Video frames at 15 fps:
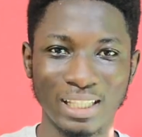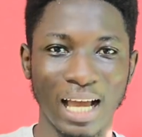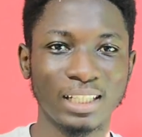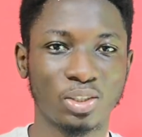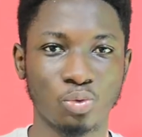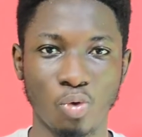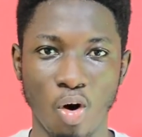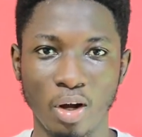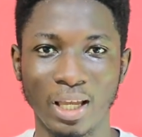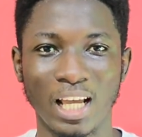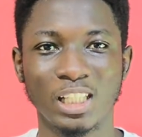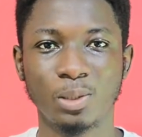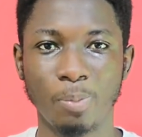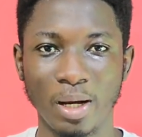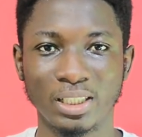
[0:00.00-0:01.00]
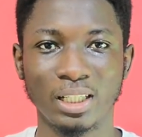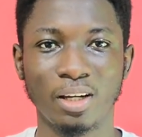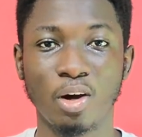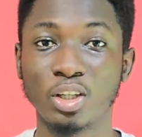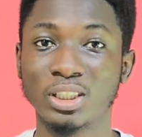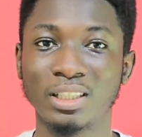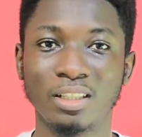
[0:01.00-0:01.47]
That's wrong, especially
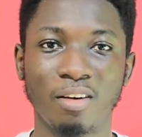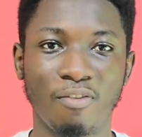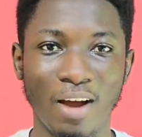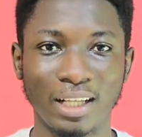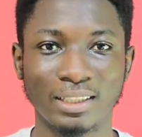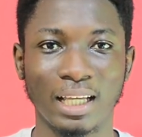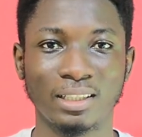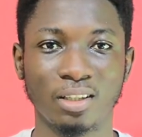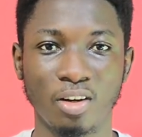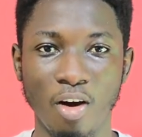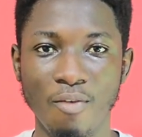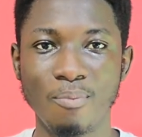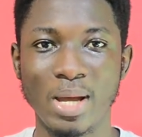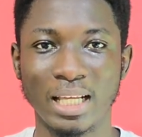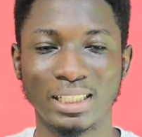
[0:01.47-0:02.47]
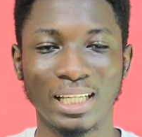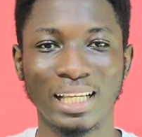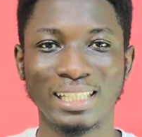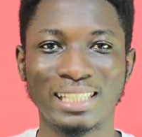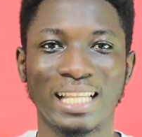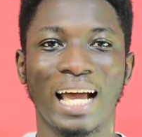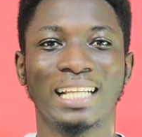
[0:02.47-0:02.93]
considering the fact that the government
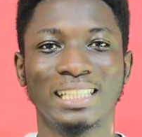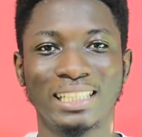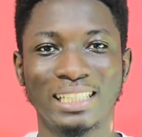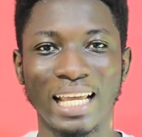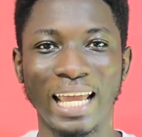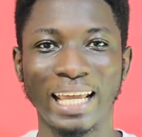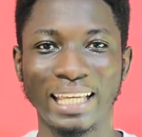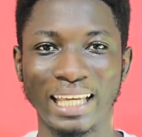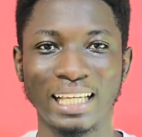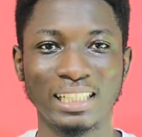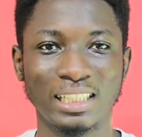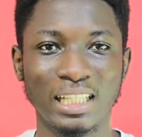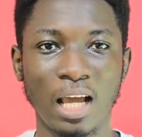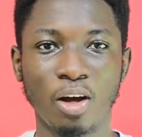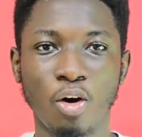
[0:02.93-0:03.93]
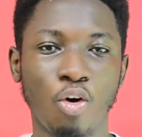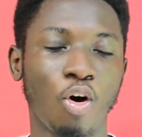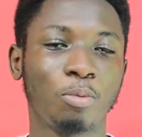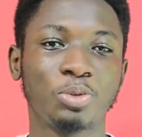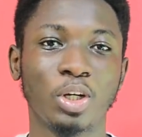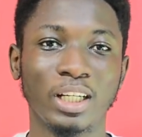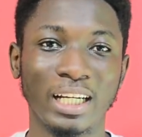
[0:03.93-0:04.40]
stands against
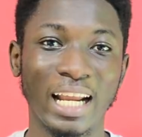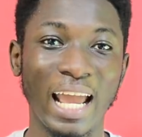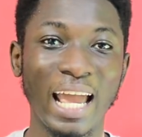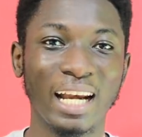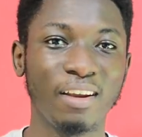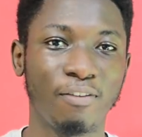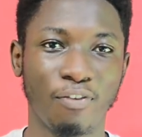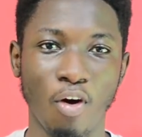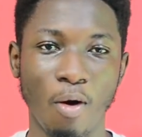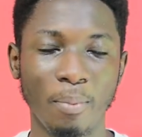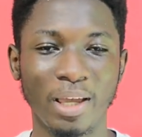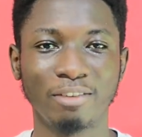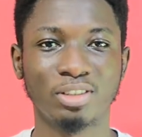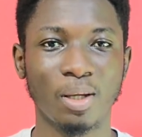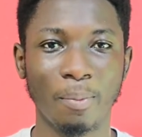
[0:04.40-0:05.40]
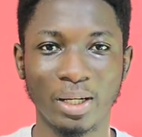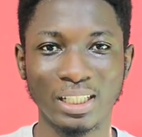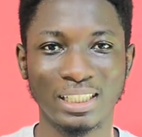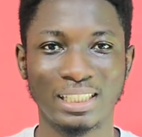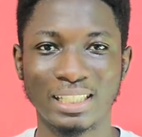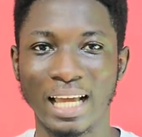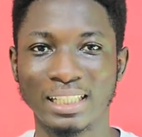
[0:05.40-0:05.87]
corruption in any form. If somebody
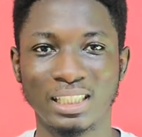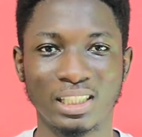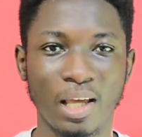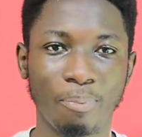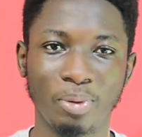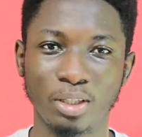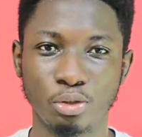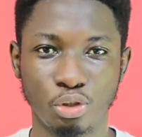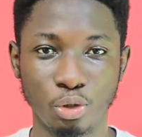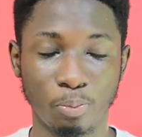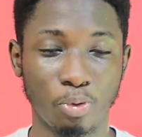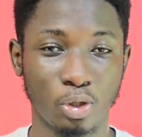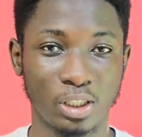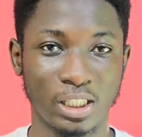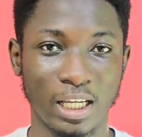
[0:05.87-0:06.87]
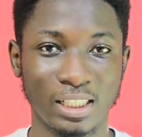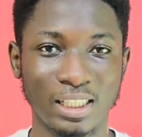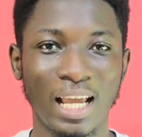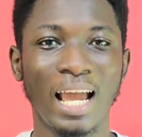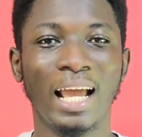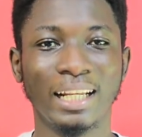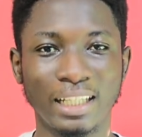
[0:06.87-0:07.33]
is sidestepping due process,
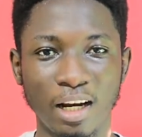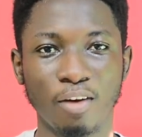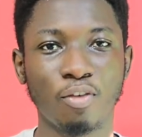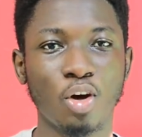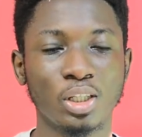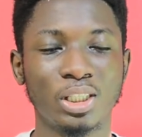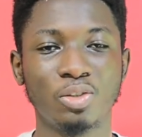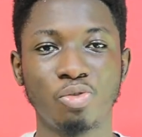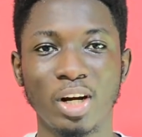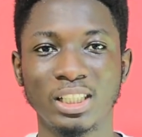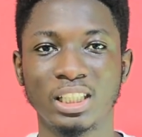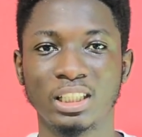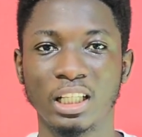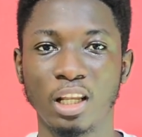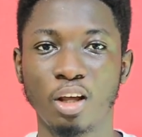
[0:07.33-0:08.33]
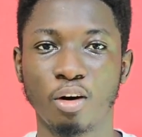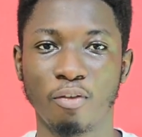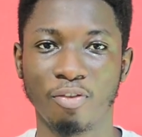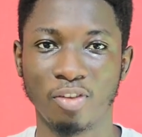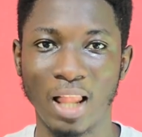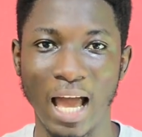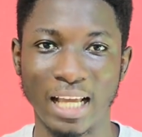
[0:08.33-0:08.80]
then of course it raises a lot of
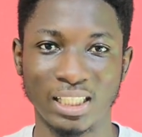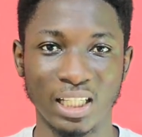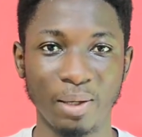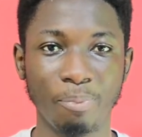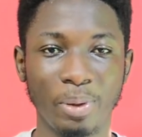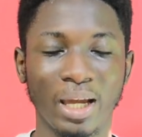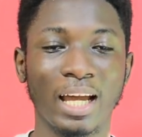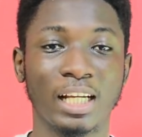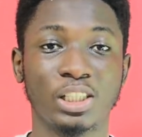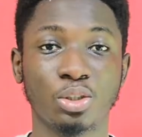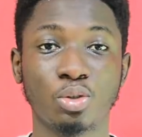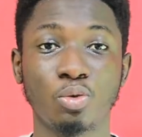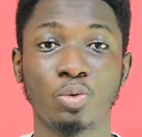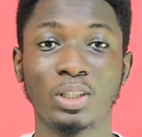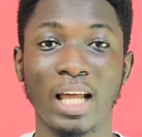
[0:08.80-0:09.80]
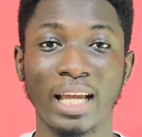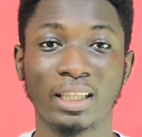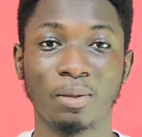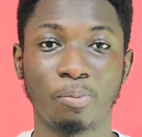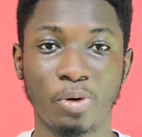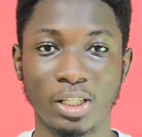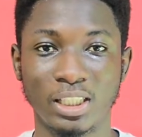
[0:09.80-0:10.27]
flags. Ibe Kachuku would like
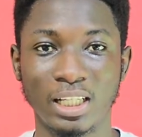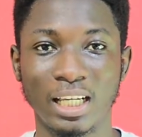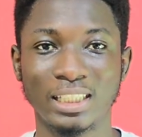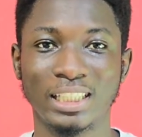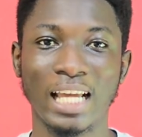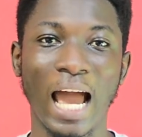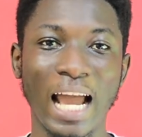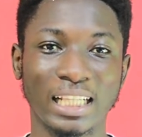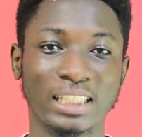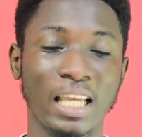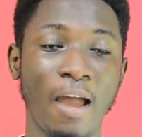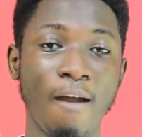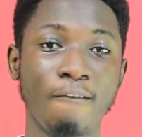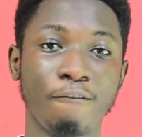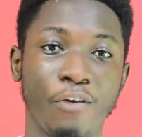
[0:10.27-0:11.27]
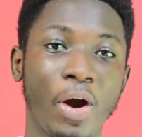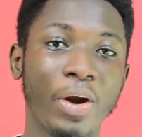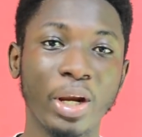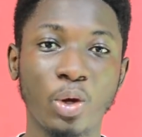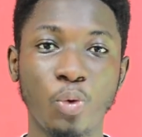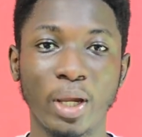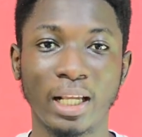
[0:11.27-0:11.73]
the president to act
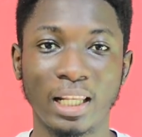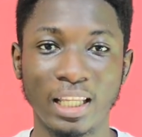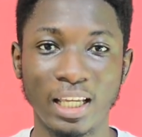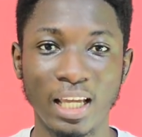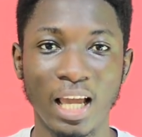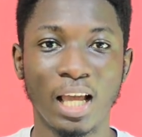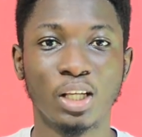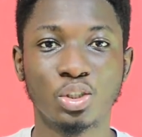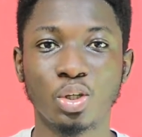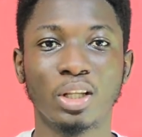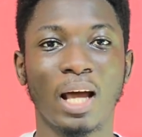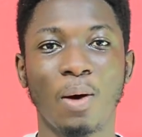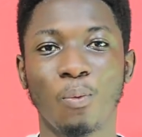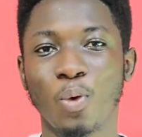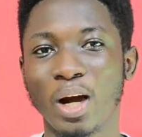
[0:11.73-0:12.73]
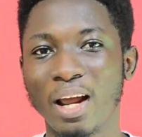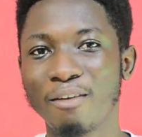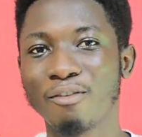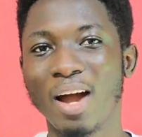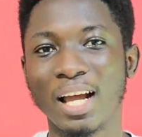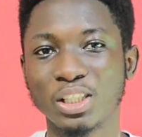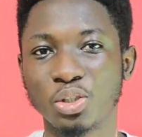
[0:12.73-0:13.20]
very quickly so that
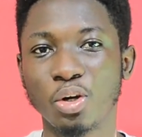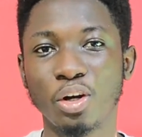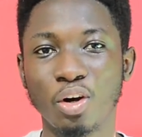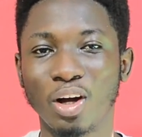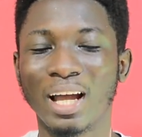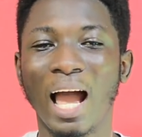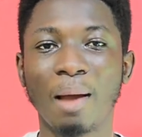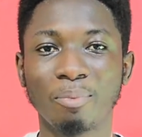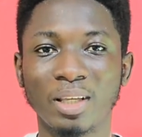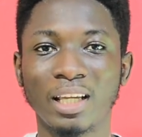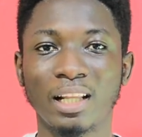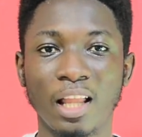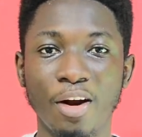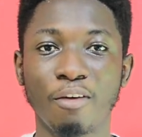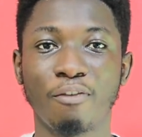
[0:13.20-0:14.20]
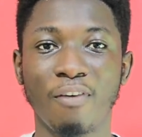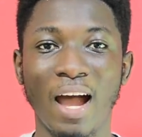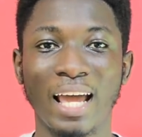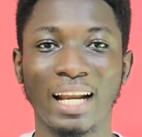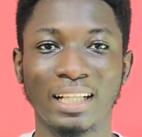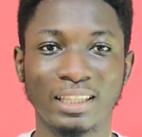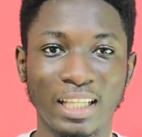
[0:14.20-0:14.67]
whatever is going on can be
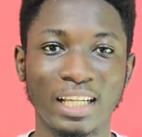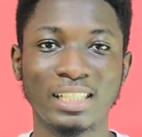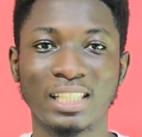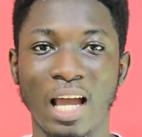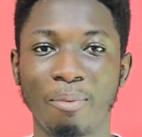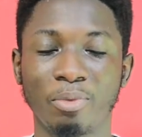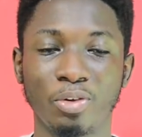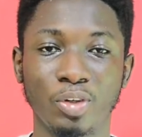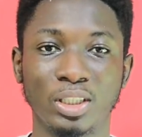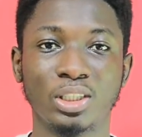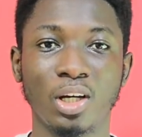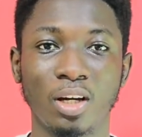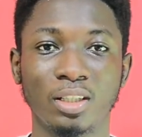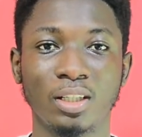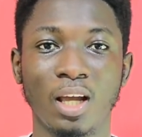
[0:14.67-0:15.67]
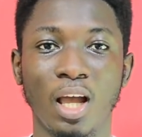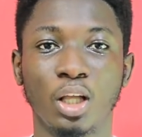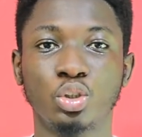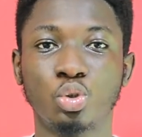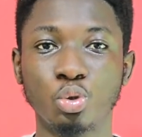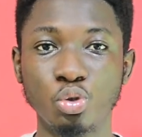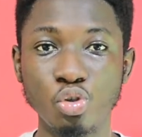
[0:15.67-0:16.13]
clarified and things can be returned
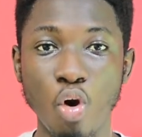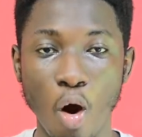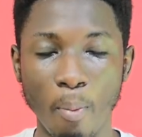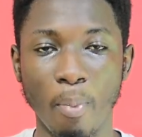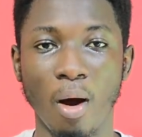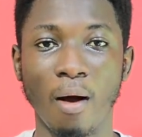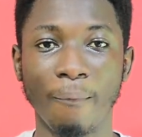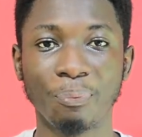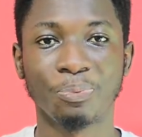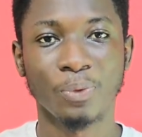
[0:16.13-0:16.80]
to normal.